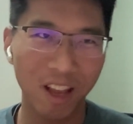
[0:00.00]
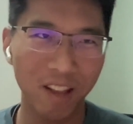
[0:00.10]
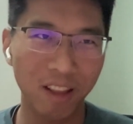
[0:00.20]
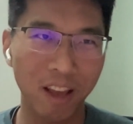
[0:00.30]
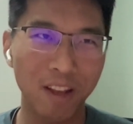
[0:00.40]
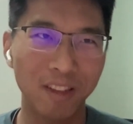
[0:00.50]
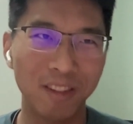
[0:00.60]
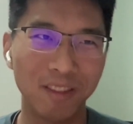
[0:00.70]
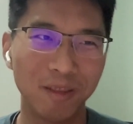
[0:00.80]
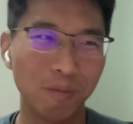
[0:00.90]
And
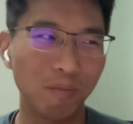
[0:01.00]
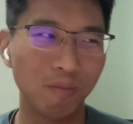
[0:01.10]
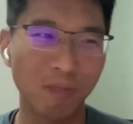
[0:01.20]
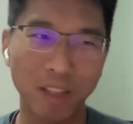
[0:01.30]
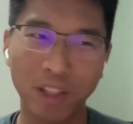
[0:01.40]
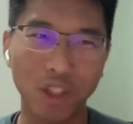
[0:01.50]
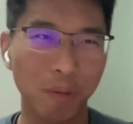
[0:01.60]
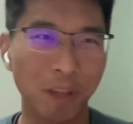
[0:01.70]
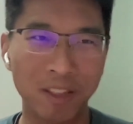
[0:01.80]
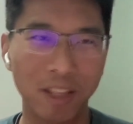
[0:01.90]
then I think
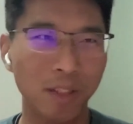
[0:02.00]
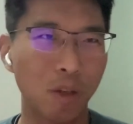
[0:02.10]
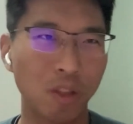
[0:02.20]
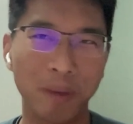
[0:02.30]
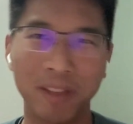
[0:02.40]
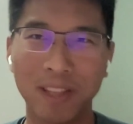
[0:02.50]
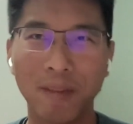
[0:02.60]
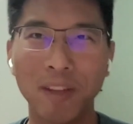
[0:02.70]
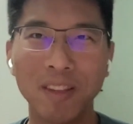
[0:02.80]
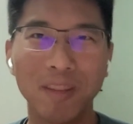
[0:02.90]
GPT-6 or
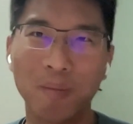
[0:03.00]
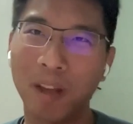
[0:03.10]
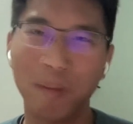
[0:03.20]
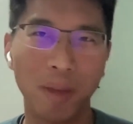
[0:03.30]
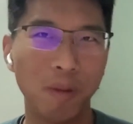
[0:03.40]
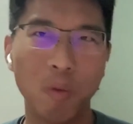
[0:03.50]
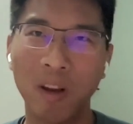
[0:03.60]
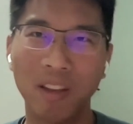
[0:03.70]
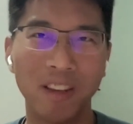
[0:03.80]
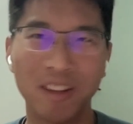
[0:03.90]
GPT-7, maybe
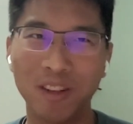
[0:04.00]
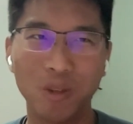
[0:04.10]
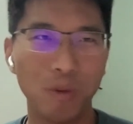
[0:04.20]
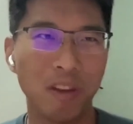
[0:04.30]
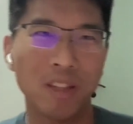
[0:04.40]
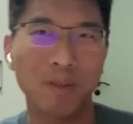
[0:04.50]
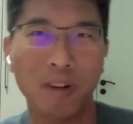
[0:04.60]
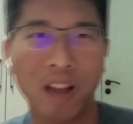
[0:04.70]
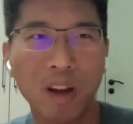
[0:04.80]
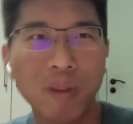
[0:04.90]
1 year, 2 years
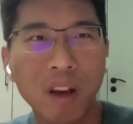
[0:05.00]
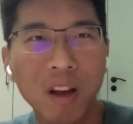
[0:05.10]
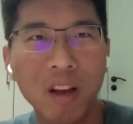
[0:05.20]
from now.